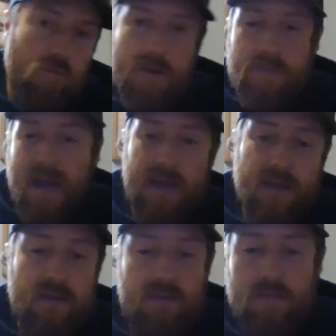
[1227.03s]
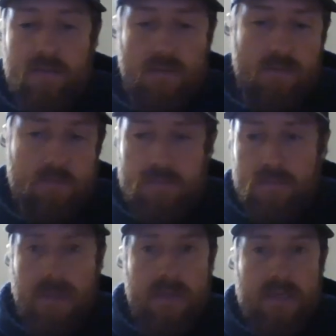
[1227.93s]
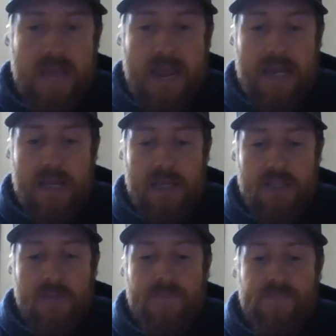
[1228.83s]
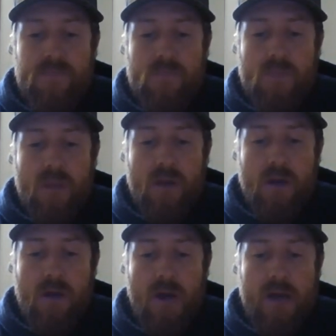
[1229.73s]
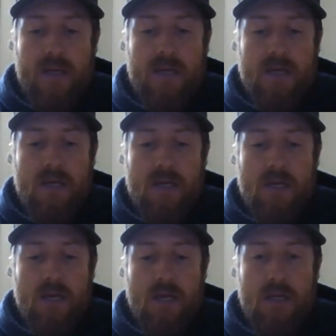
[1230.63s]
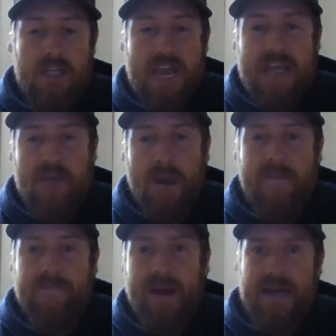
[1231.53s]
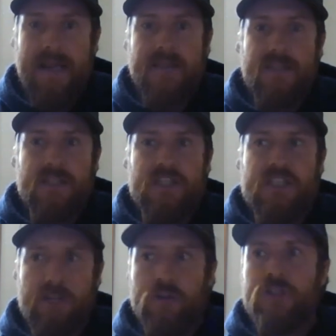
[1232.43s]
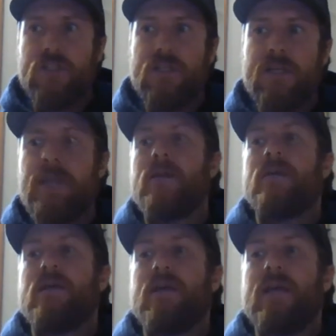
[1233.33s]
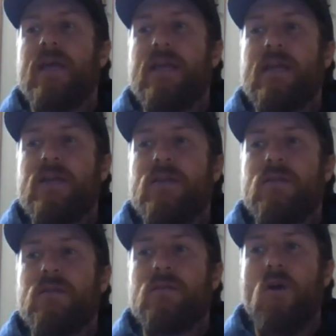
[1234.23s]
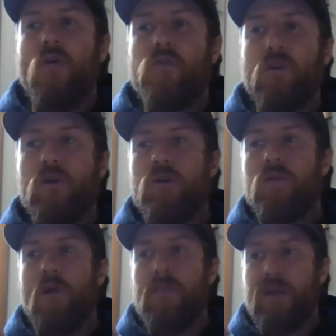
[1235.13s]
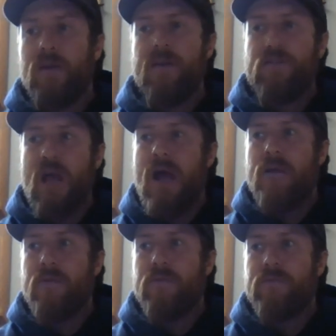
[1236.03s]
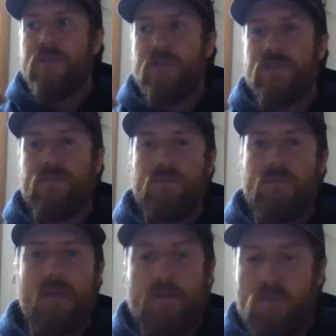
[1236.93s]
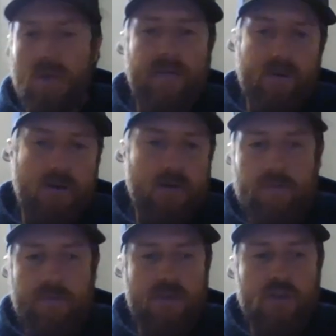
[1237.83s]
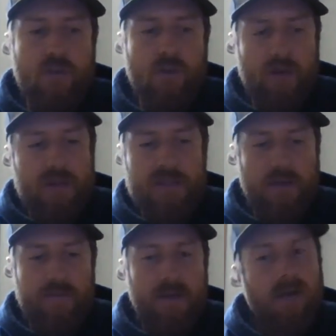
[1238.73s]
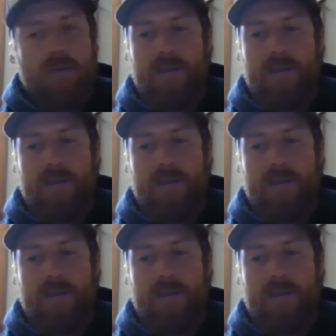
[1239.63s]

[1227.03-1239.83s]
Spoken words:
way back in the day, is I didn't take my finances seriously, and it, over a period of time of just, you know, whatever, it'll eventually work itself out.